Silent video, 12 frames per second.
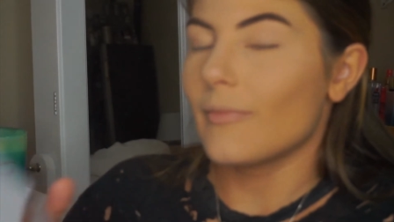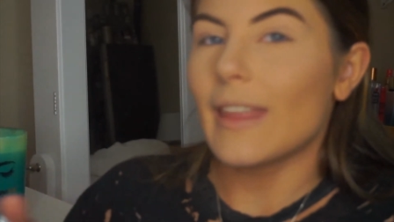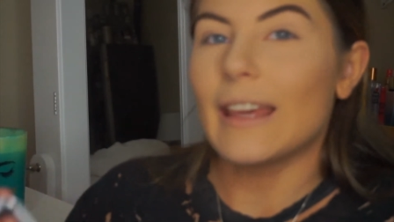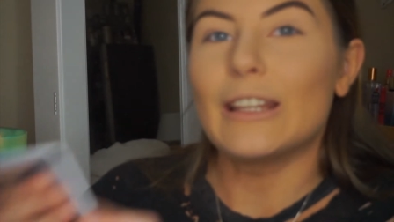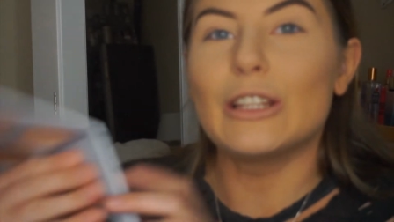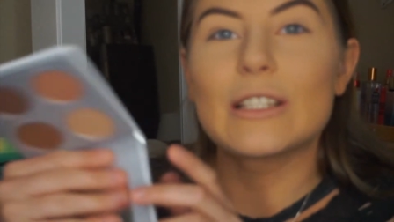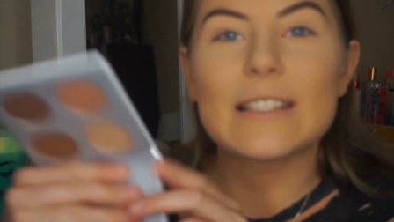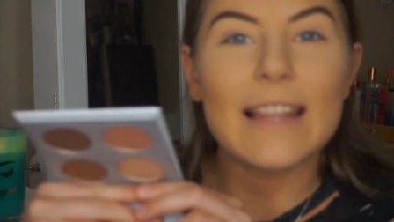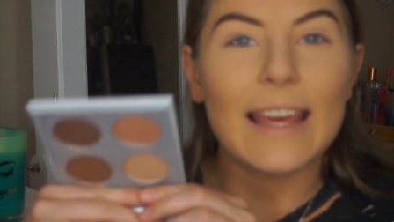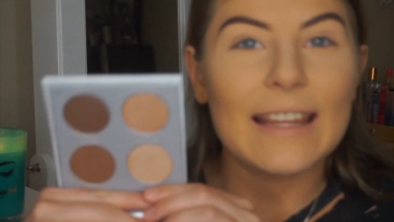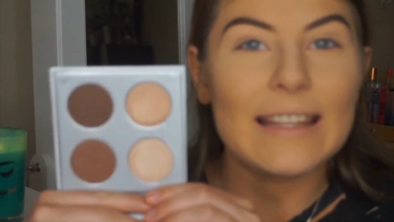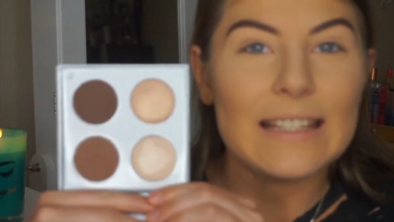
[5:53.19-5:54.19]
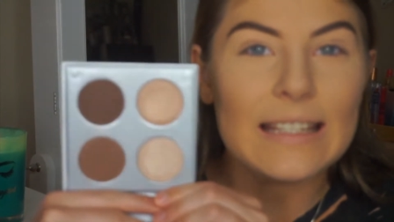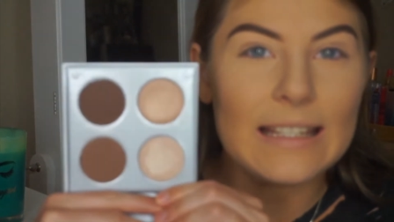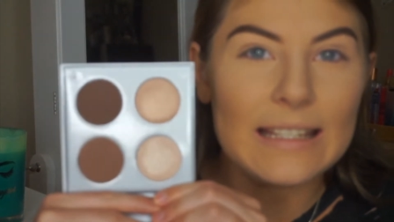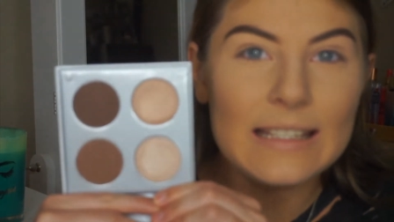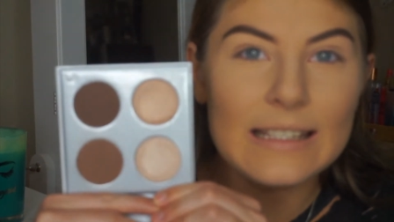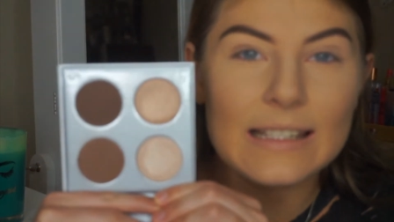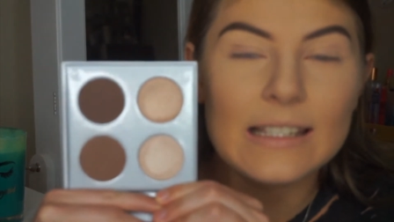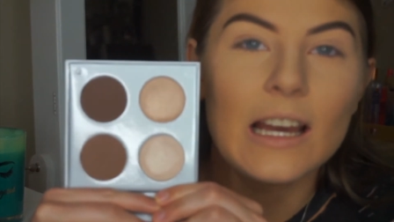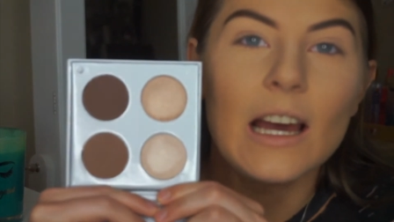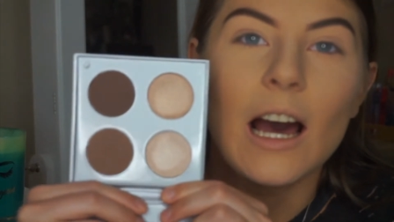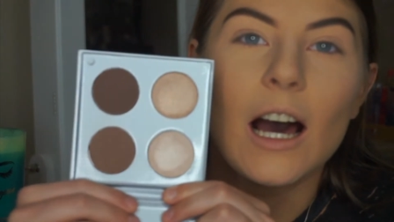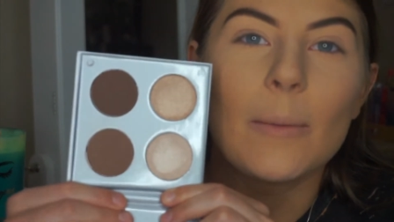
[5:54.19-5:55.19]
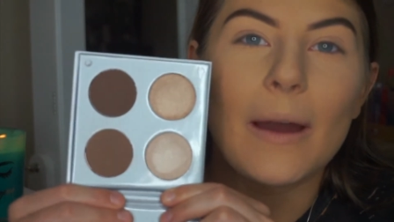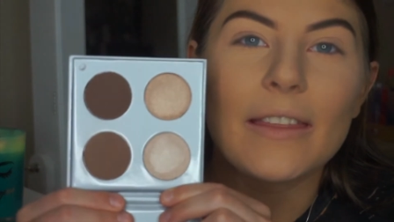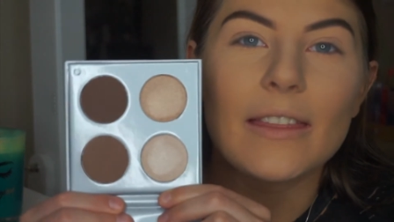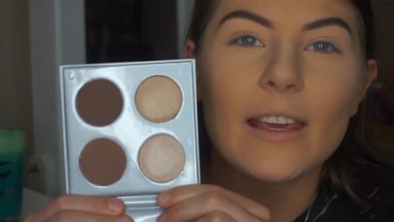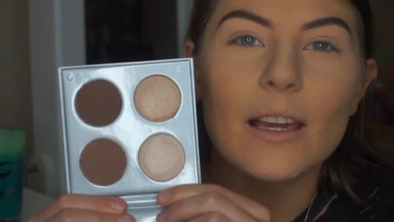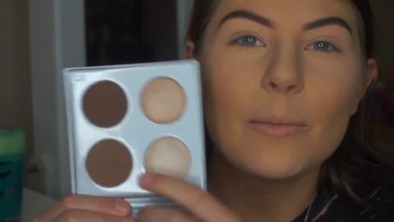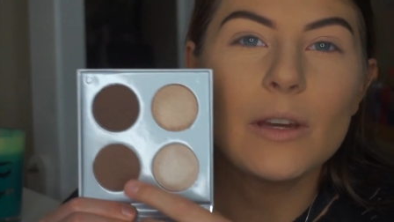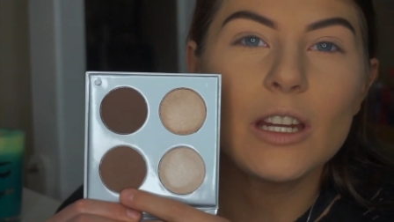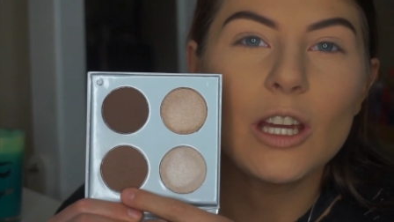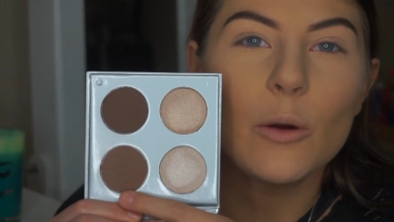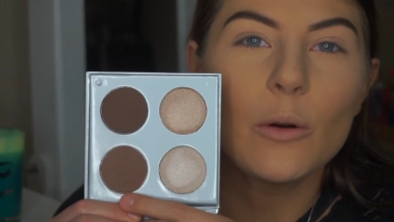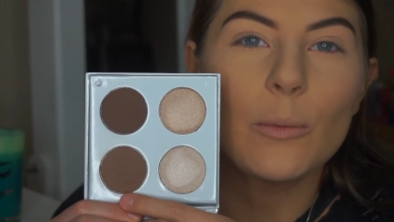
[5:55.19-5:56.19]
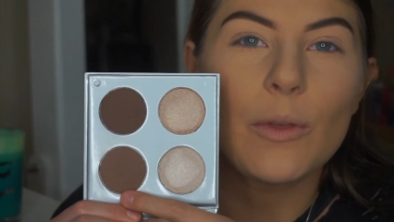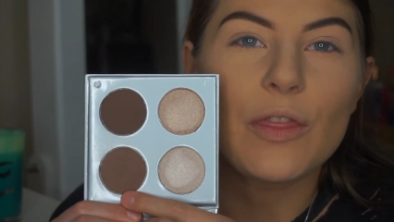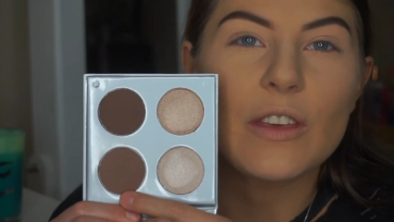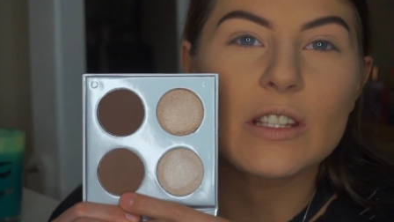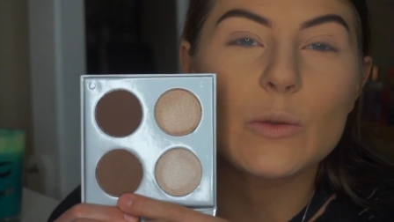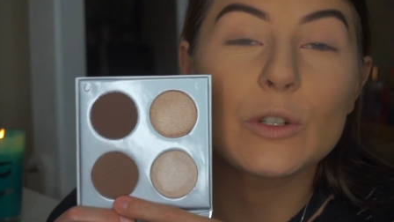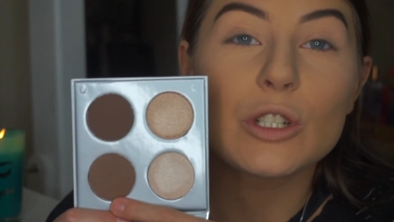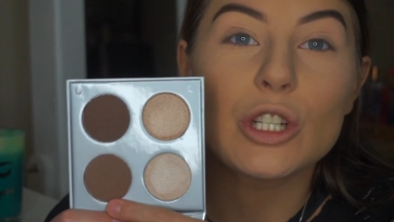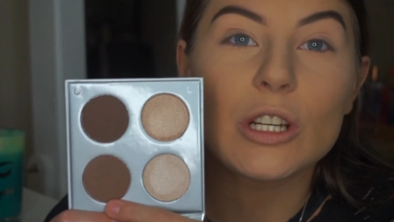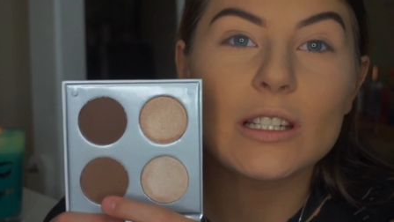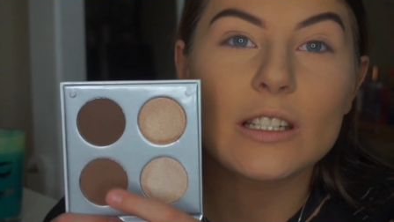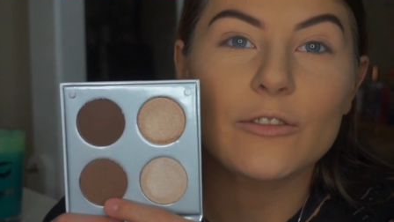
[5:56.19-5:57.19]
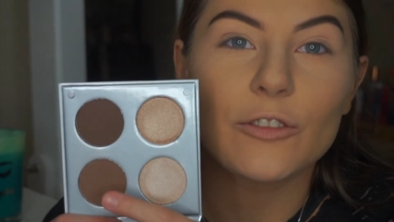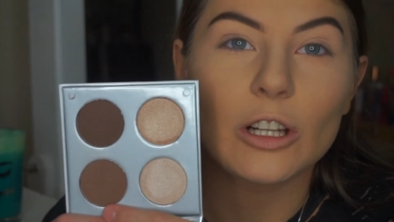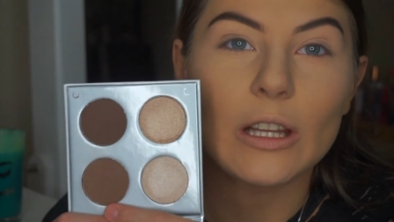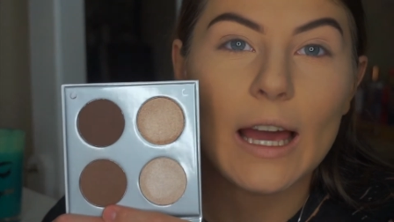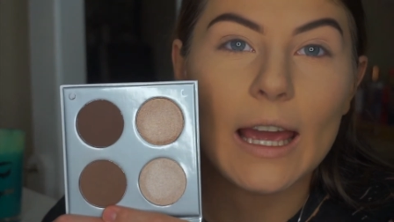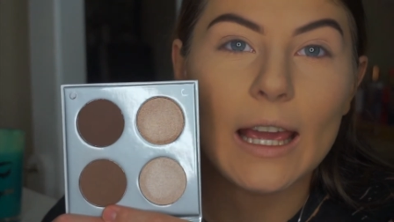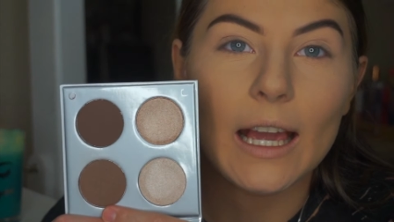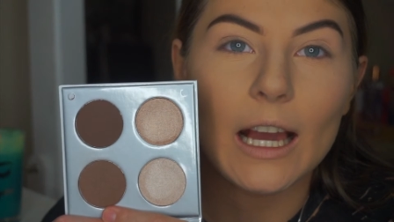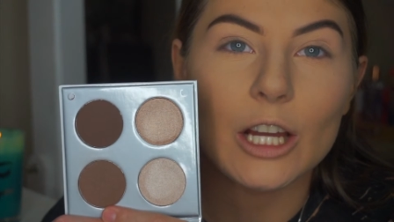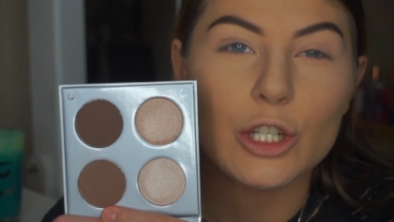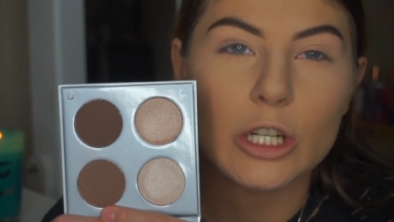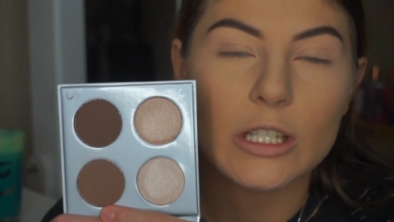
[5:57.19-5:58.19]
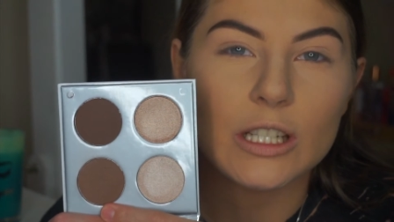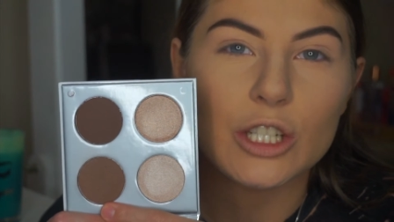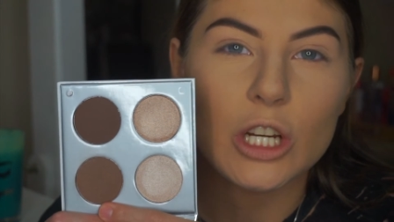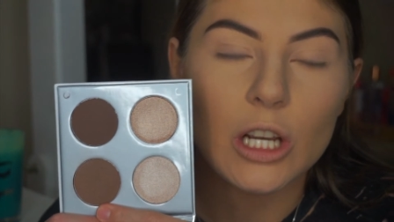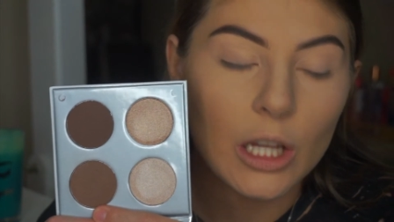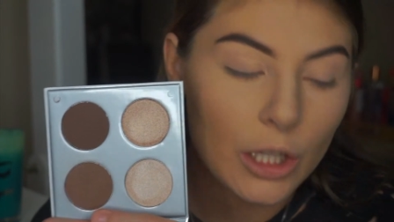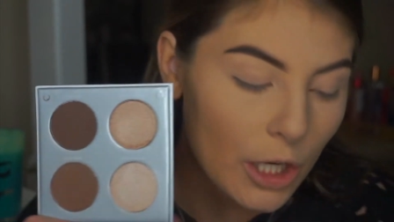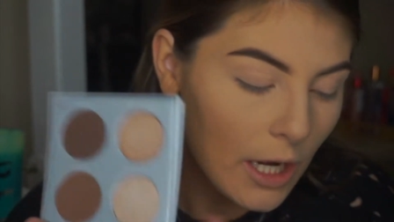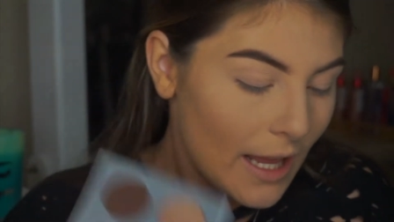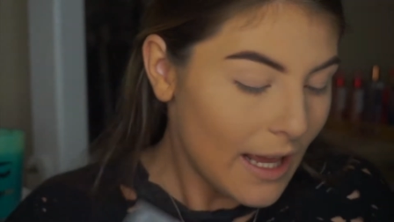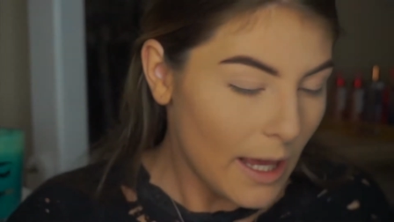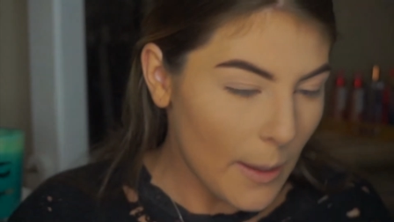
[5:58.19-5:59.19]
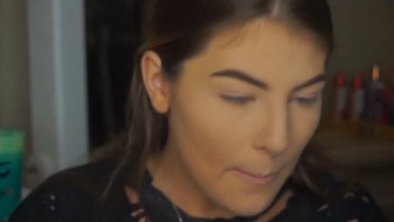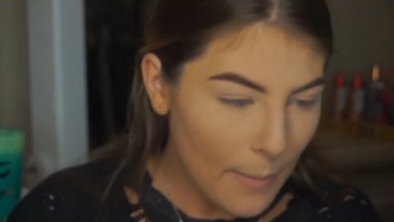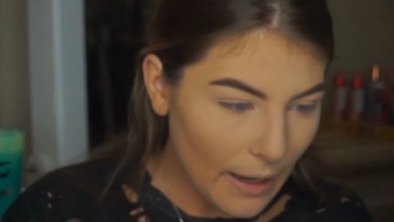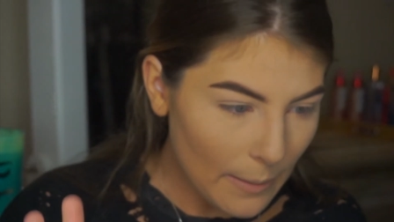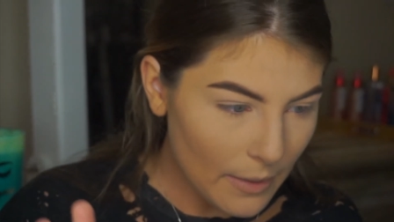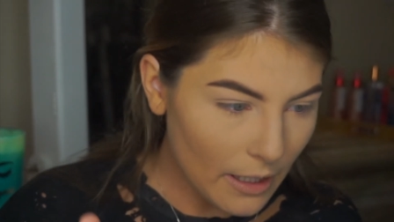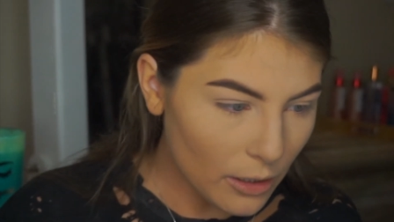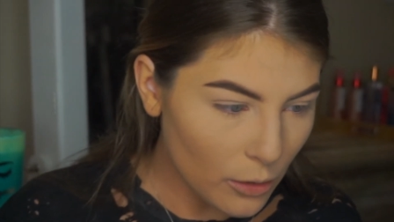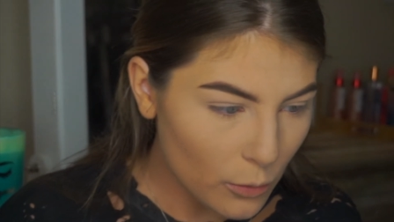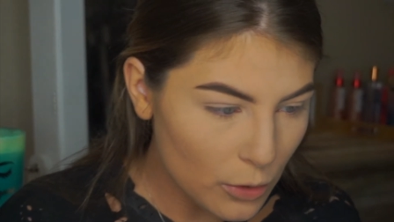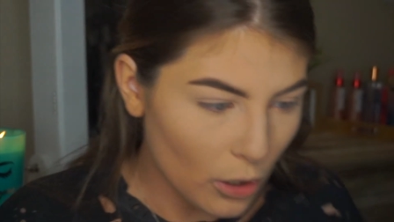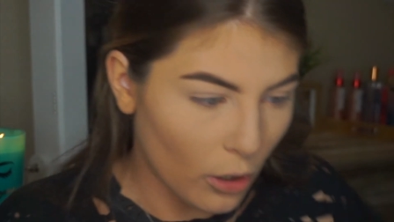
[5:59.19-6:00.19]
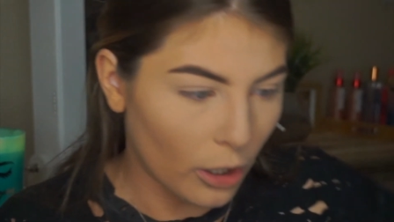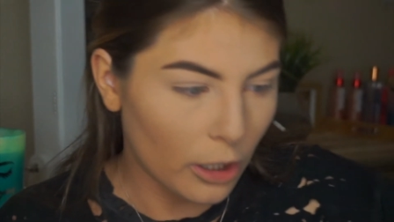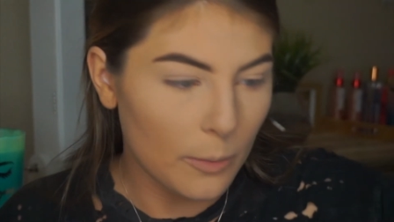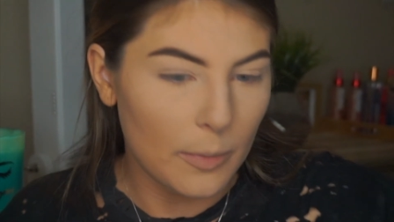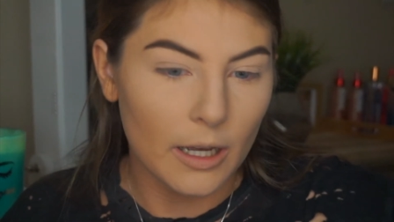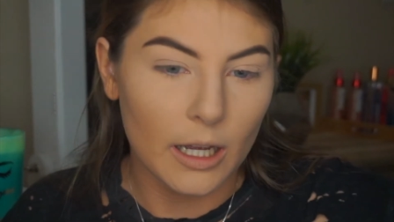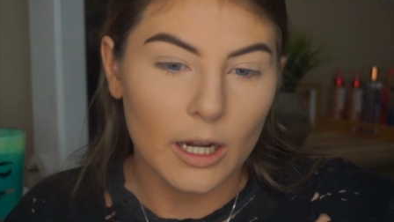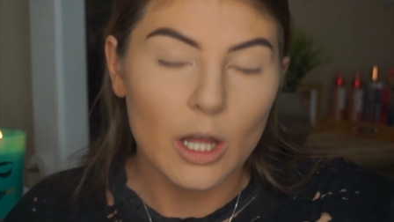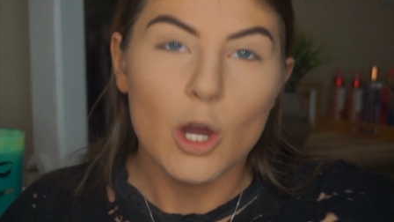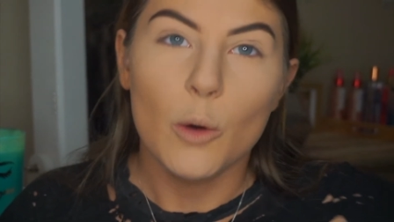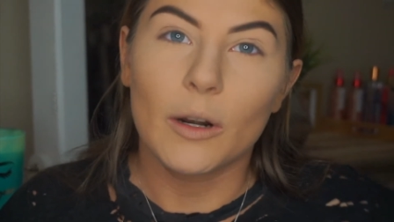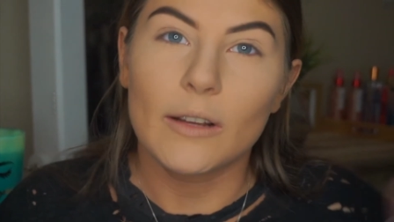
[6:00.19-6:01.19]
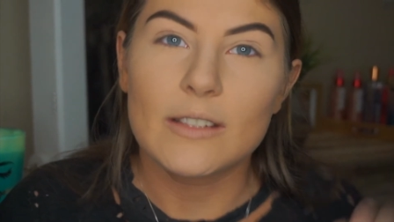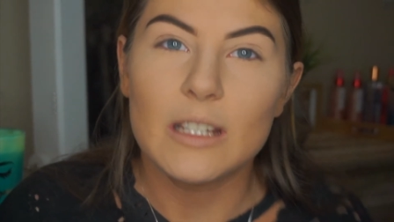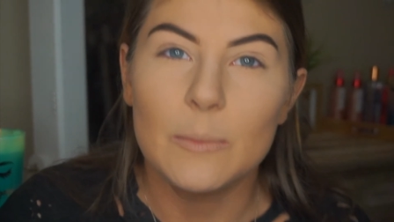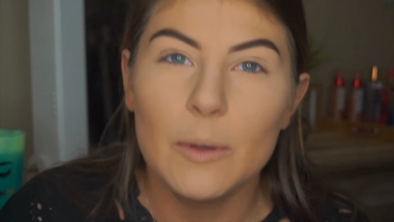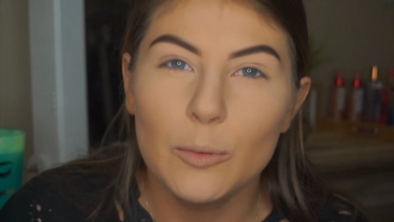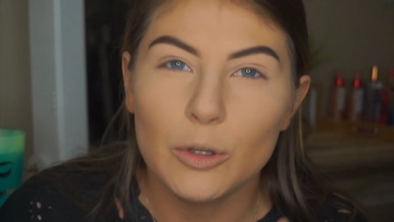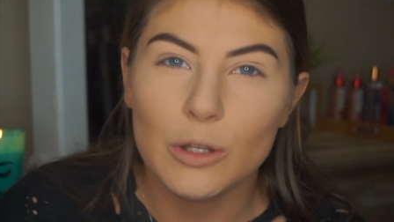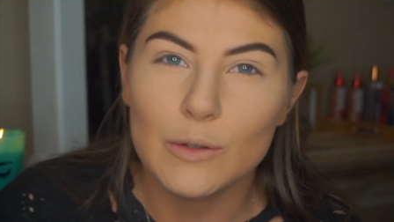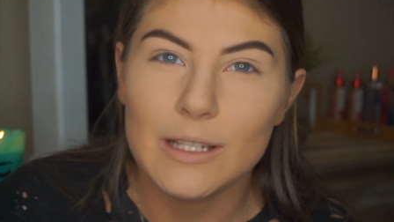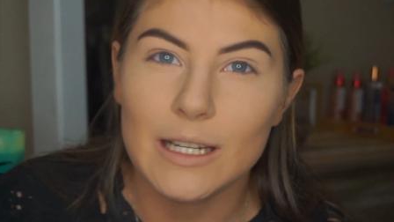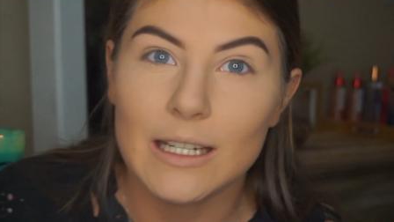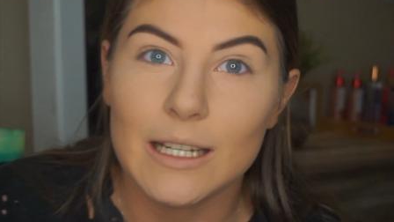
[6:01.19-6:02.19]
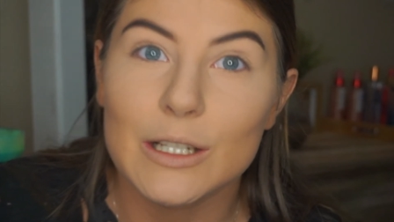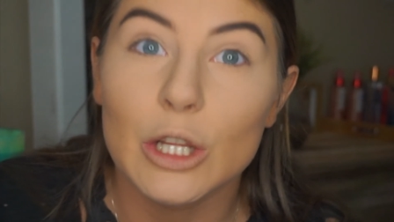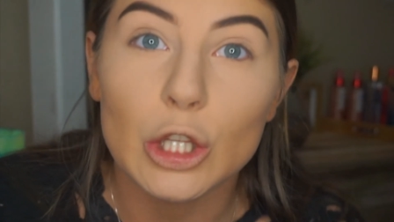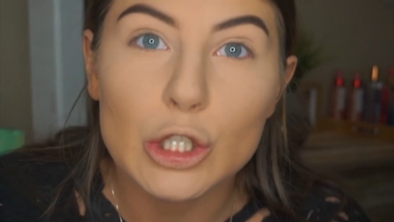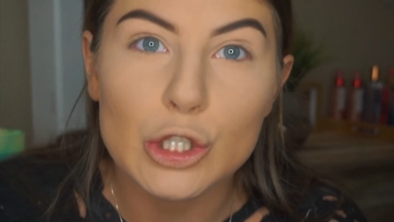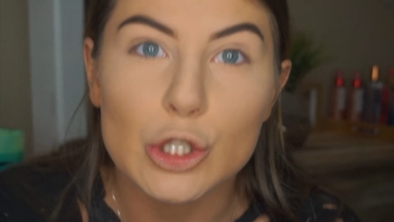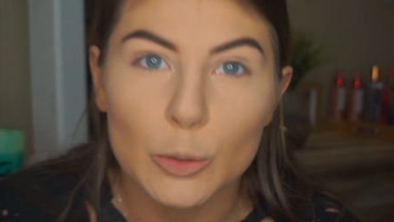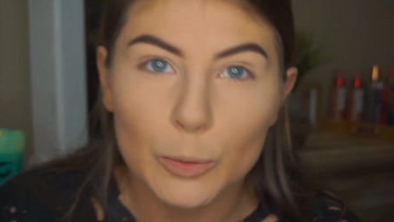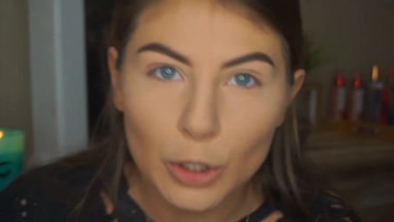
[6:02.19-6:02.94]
It looks like these. I think I'm going to go in with this one just for like a transition color. It might be a little dark, but when I've seen people use it, it doesn't look super